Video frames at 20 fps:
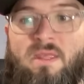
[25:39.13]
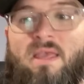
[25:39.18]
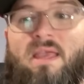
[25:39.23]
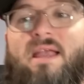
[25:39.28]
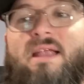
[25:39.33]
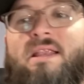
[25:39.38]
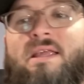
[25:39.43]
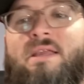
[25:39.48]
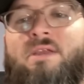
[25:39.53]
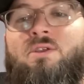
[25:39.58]

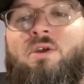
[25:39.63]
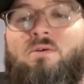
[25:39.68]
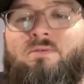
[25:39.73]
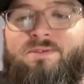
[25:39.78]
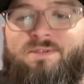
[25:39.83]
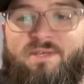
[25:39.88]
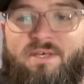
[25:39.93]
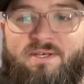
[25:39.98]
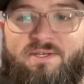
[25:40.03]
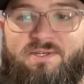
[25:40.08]
And he
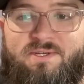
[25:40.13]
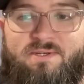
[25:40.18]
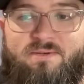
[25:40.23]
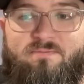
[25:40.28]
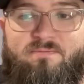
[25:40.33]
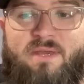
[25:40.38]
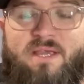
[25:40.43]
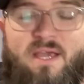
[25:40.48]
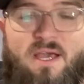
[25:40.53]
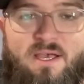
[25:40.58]
knows this
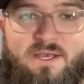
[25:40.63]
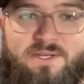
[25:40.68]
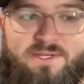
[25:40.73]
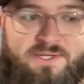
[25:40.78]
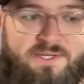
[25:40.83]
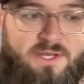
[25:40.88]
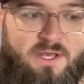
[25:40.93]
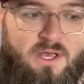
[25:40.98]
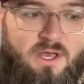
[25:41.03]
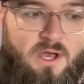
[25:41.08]

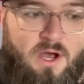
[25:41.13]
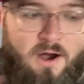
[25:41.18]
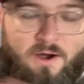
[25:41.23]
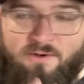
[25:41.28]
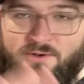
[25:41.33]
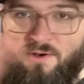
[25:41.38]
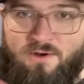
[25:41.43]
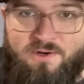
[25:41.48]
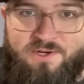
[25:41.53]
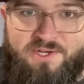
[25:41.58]
because
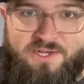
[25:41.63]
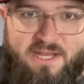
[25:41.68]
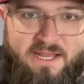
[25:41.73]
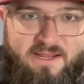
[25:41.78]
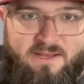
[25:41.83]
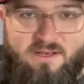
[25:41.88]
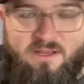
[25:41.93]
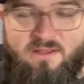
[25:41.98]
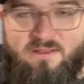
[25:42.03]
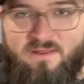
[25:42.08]

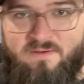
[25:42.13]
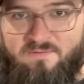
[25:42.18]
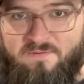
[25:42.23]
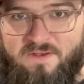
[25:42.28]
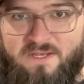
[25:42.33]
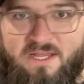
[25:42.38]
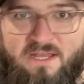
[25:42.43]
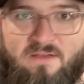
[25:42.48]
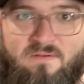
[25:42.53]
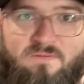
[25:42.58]
understanding the
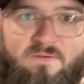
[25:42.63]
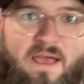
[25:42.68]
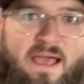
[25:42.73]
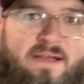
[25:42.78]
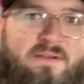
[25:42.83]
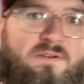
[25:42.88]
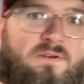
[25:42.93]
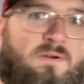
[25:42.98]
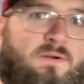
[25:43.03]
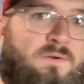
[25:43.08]
fatigue
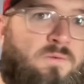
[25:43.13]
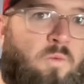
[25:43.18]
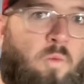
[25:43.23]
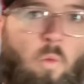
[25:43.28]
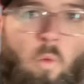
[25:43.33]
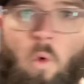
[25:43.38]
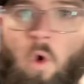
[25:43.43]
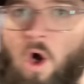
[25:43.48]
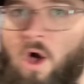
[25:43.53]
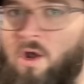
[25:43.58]
factor
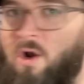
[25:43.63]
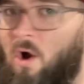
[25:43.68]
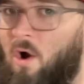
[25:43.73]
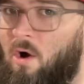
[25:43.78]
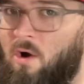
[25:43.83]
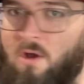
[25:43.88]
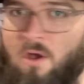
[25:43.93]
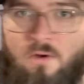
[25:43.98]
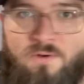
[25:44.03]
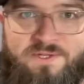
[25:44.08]
and what
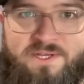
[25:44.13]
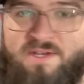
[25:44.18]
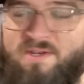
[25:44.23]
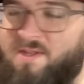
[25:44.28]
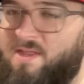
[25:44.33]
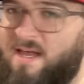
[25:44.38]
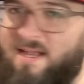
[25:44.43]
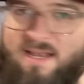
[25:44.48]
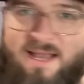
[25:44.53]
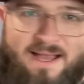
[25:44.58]
all goes
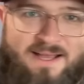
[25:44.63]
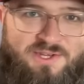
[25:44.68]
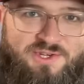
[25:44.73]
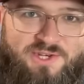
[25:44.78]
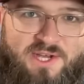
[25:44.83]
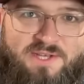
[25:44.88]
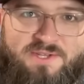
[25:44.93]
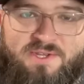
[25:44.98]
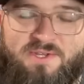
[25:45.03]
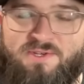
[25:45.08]
into that, not
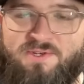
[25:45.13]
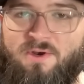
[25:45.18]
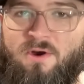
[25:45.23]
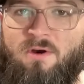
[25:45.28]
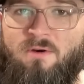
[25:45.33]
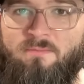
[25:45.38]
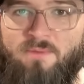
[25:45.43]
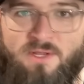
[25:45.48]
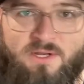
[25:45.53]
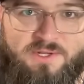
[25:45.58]
just his
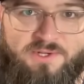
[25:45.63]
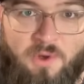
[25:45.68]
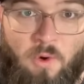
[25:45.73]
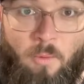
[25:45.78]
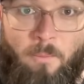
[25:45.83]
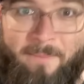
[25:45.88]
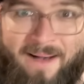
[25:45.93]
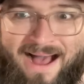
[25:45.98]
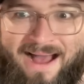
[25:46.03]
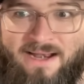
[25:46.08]
arm, but his
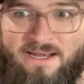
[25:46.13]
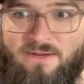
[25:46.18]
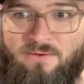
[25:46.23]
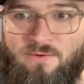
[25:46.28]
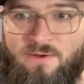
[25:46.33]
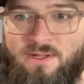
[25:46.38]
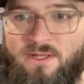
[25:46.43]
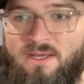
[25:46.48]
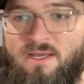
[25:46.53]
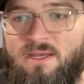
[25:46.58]
whole body,
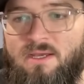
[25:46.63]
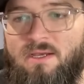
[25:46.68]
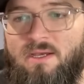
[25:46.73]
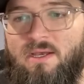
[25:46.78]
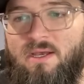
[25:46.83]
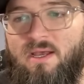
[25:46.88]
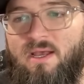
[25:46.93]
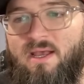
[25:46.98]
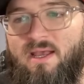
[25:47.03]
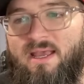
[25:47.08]
really,
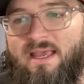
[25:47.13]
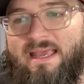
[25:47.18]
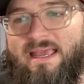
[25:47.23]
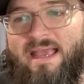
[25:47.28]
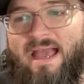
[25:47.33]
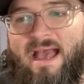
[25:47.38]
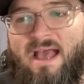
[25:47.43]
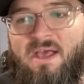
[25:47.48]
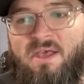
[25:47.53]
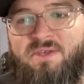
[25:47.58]
he
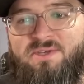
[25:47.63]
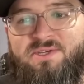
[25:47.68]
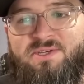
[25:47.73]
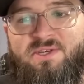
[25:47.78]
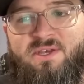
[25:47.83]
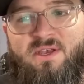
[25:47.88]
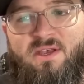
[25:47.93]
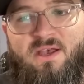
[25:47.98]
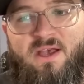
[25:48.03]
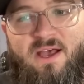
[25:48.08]

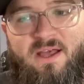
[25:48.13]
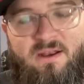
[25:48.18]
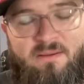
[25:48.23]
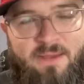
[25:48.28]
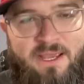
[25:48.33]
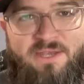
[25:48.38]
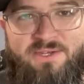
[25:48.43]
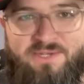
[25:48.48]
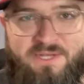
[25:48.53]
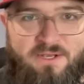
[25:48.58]
has an
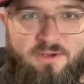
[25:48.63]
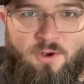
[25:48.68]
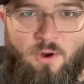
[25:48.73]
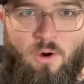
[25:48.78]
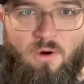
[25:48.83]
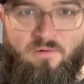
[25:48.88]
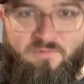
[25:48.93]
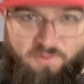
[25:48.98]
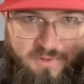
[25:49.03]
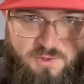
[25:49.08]
amazing
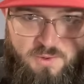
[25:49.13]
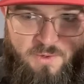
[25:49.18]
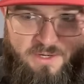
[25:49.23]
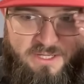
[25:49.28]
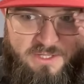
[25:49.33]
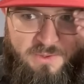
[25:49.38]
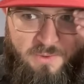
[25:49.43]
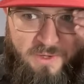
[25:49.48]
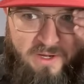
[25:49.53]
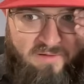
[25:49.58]
goal for
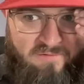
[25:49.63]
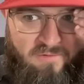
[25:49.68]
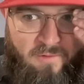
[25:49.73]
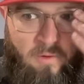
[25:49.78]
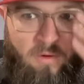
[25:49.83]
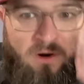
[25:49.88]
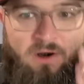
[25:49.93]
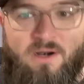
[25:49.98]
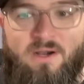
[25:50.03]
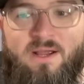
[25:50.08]

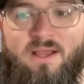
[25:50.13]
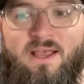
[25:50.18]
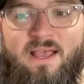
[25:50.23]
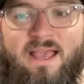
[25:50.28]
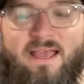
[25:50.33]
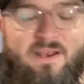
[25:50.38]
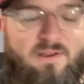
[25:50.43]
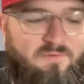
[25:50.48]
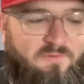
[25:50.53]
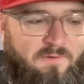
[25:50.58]
2024.
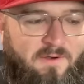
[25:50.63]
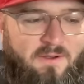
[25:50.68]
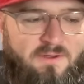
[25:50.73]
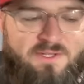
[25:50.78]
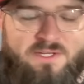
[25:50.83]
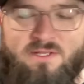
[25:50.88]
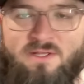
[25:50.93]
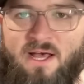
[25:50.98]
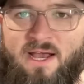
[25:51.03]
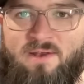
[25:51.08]
And it
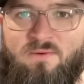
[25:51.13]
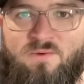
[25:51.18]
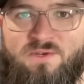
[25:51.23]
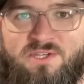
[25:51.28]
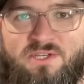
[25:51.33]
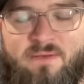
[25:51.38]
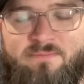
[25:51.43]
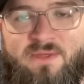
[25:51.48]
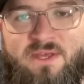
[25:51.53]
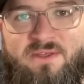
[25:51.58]
falls in line with
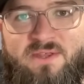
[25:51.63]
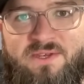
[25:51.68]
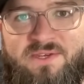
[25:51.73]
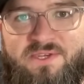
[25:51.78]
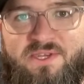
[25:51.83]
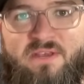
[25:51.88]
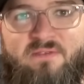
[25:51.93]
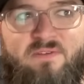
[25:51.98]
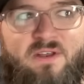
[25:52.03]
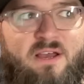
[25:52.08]
something that
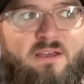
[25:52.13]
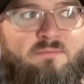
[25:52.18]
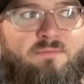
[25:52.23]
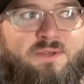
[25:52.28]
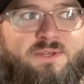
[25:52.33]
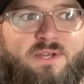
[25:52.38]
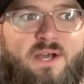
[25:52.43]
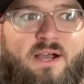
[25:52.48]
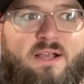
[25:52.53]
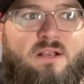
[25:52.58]
Steve and I have
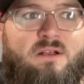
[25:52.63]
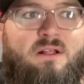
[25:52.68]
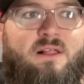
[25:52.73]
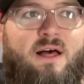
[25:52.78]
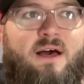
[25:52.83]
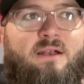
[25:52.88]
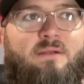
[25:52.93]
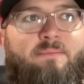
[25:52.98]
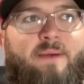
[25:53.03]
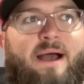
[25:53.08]
been talking a
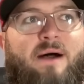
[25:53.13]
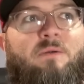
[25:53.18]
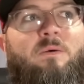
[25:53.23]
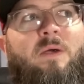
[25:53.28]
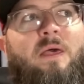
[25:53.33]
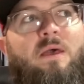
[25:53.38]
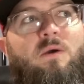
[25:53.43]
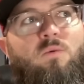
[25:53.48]
lot about.